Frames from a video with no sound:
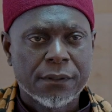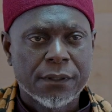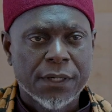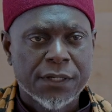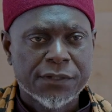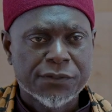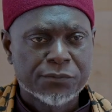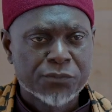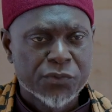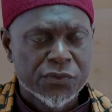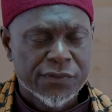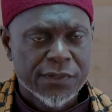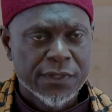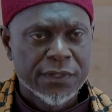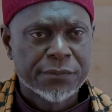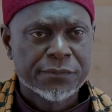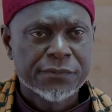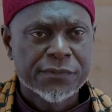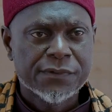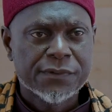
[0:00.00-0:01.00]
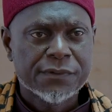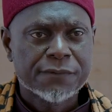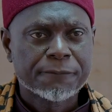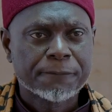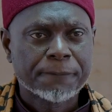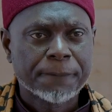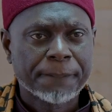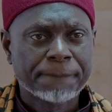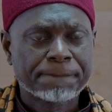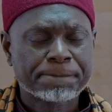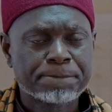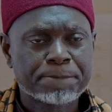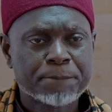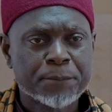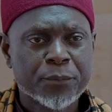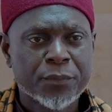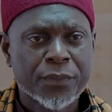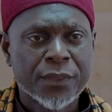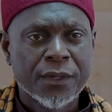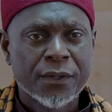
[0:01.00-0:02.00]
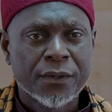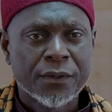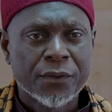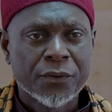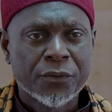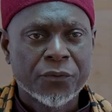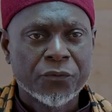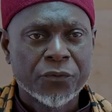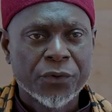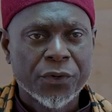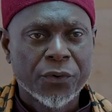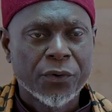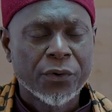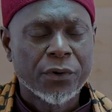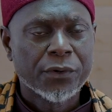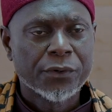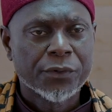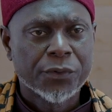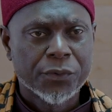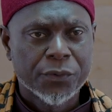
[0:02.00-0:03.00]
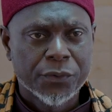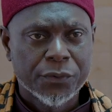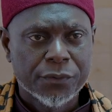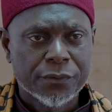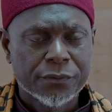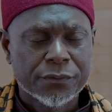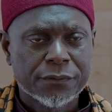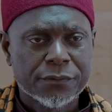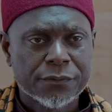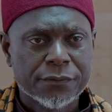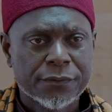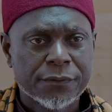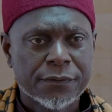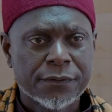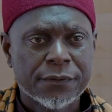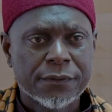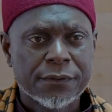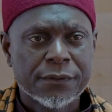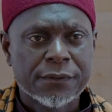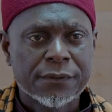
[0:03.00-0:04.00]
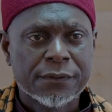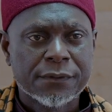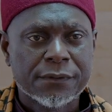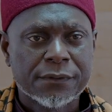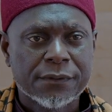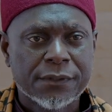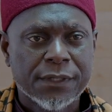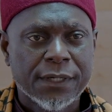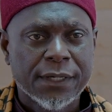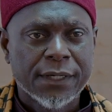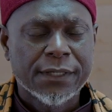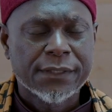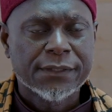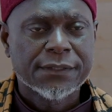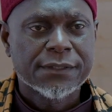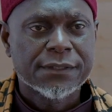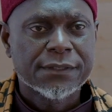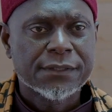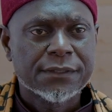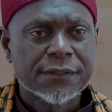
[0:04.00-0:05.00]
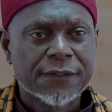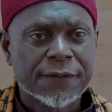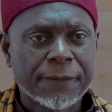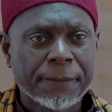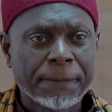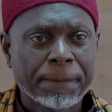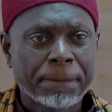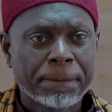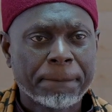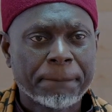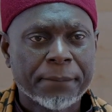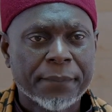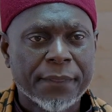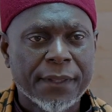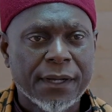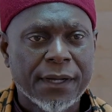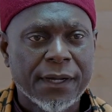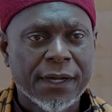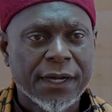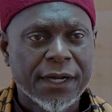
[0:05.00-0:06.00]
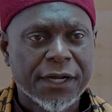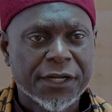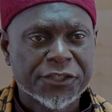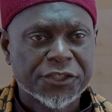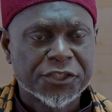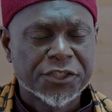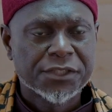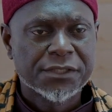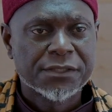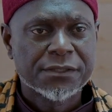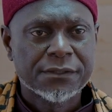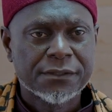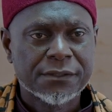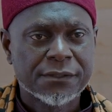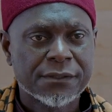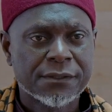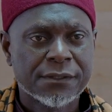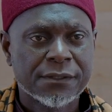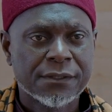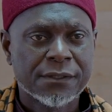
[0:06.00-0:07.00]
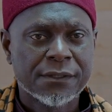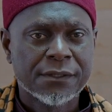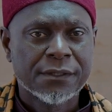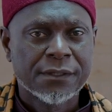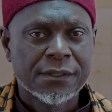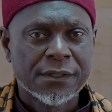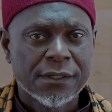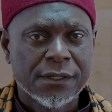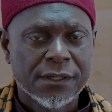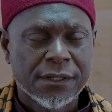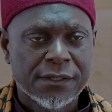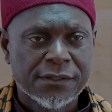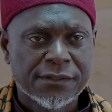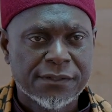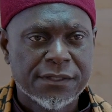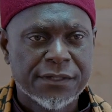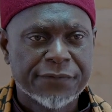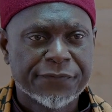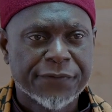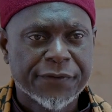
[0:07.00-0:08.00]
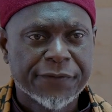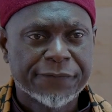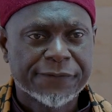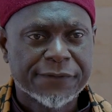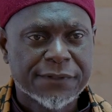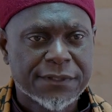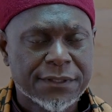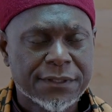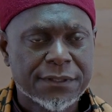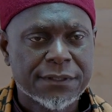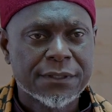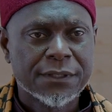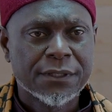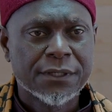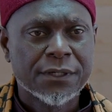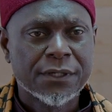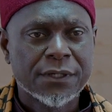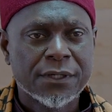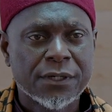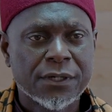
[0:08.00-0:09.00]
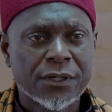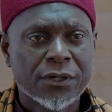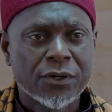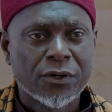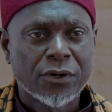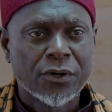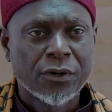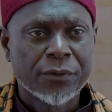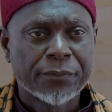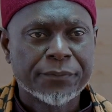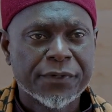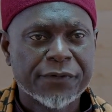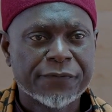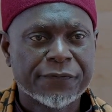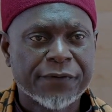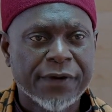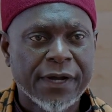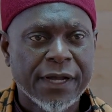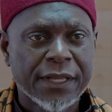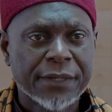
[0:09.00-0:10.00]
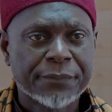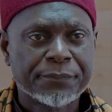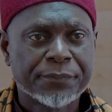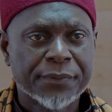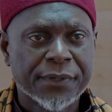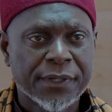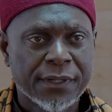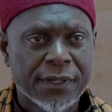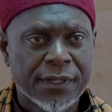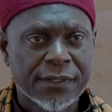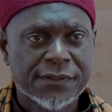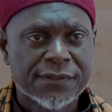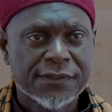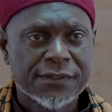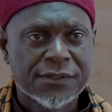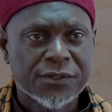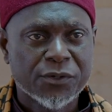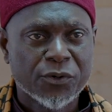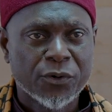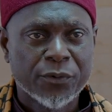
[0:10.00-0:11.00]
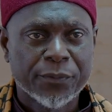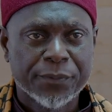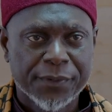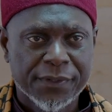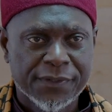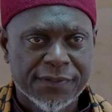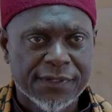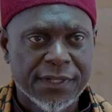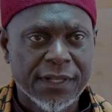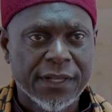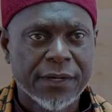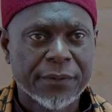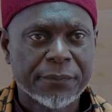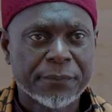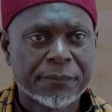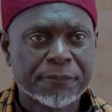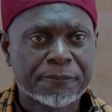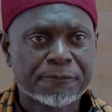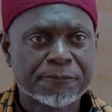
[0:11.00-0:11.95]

As Muslims, we all know that Hajj is the fifth of the five pillars of Islam.